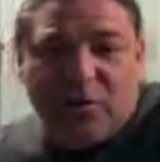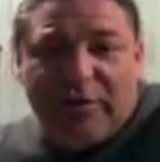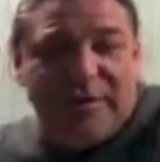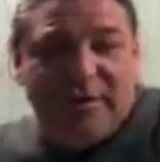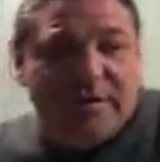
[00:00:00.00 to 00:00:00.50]

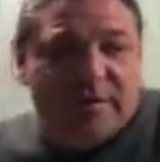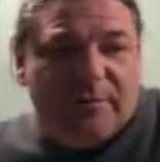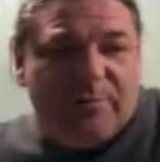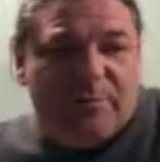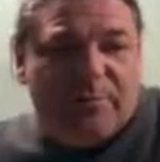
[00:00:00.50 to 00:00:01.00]
put it in the
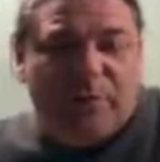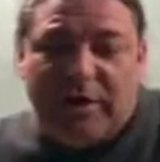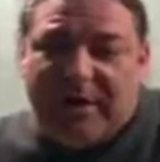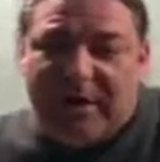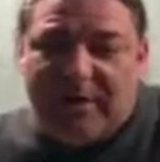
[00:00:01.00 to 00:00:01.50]
middle, at the
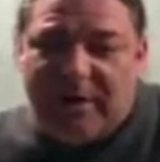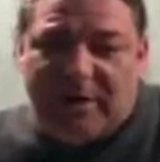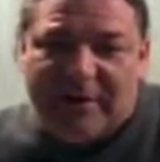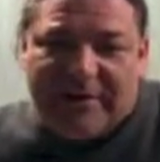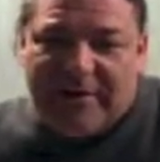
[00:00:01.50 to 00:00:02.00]
top,
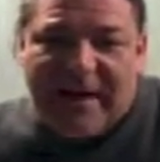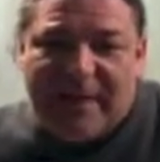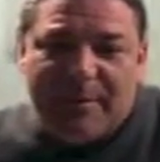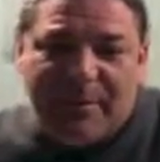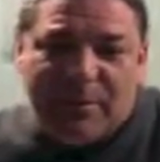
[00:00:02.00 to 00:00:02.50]
anywhere you
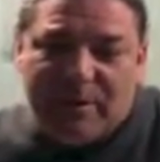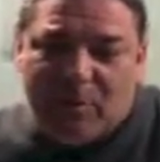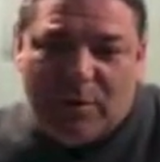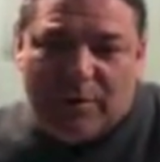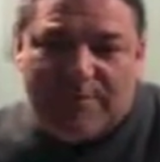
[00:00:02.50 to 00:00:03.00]

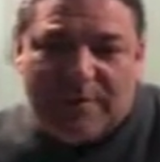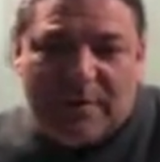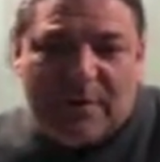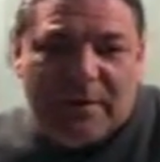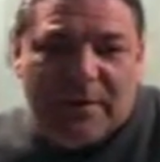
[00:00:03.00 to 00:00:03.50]
want.
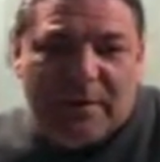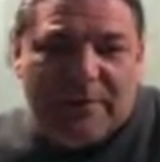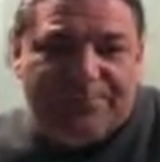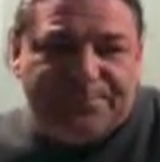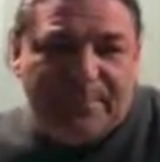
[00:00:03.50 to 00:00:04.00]

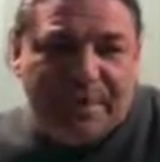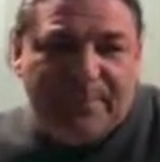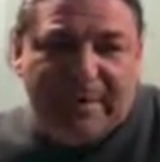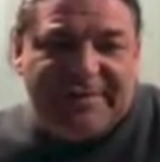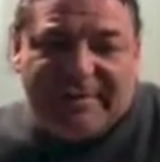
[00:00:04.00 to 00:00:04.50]
Basically,
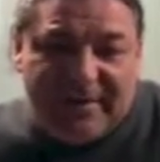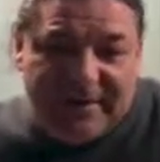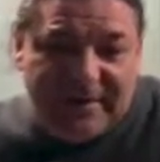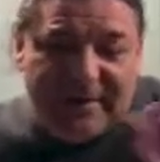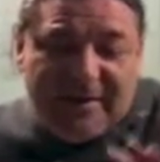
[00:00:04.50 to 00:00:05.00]
and
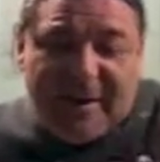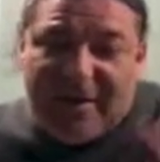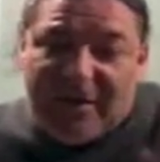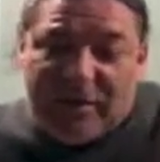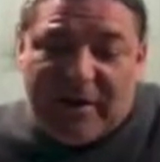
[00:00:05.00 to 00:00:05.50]
the other
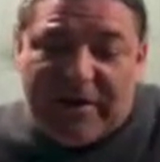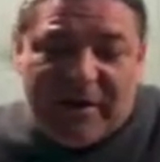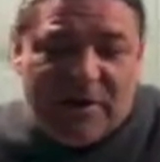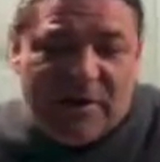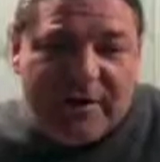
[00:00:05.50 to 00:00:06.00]
issue is
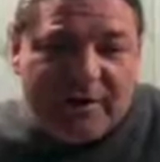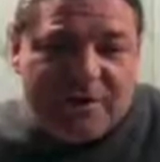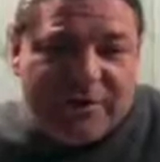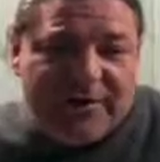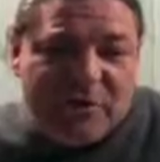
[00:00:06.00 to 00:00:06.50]
the
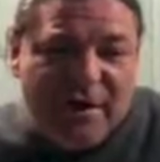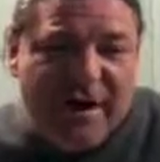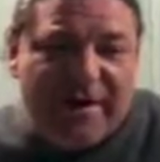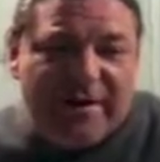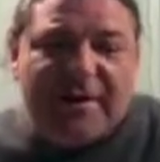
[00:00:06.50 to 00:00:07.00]

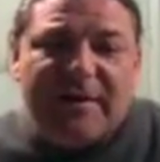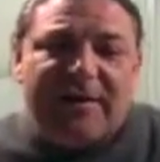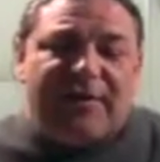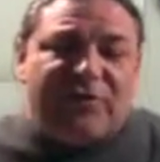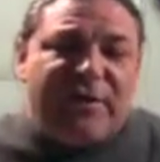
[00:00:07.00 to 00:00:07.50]
strings are not
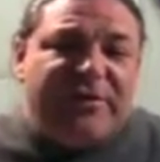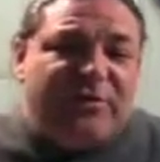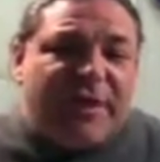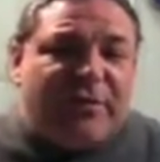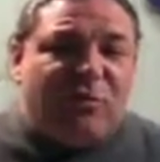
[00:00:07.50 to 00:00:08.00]
wrapping
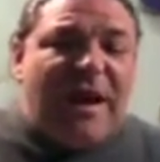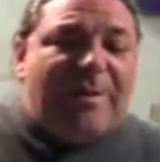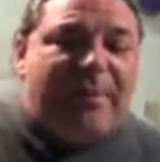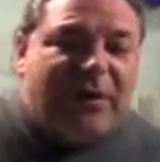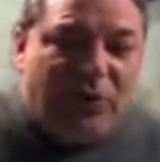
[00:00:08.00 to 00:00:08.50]
on top of
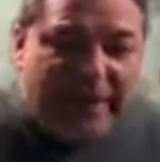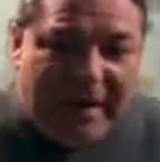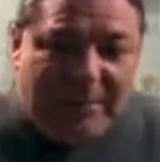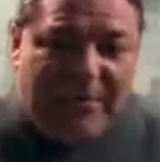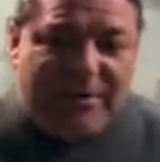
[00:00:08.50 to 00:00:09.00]
each other
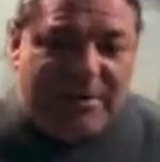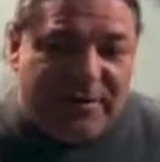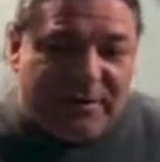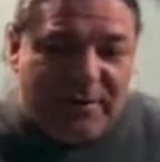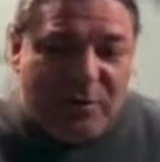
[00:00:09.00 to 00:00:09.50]
anymore.
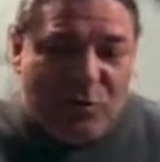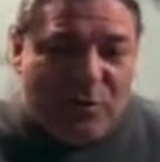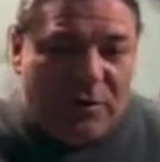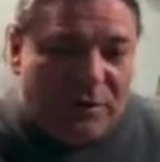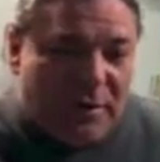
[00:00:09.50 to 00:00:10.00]

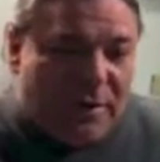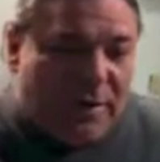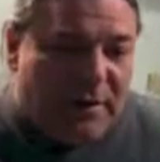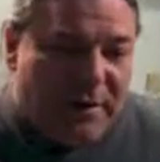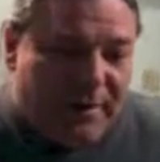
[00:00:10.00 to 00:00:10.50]

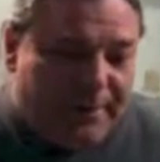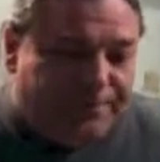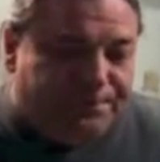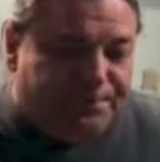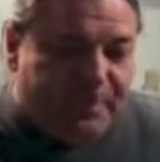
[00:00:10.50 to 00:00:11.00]
So they're
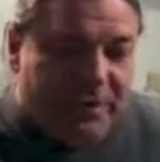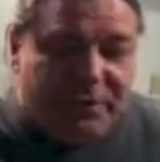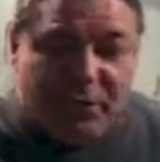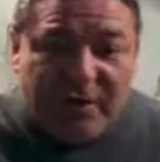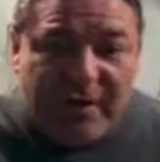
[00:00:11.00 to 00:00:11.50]
not laying on
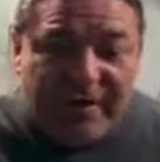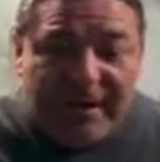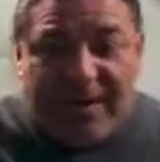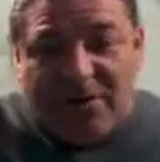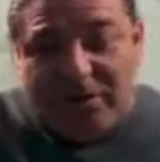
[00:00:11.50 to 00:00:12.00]
each other. So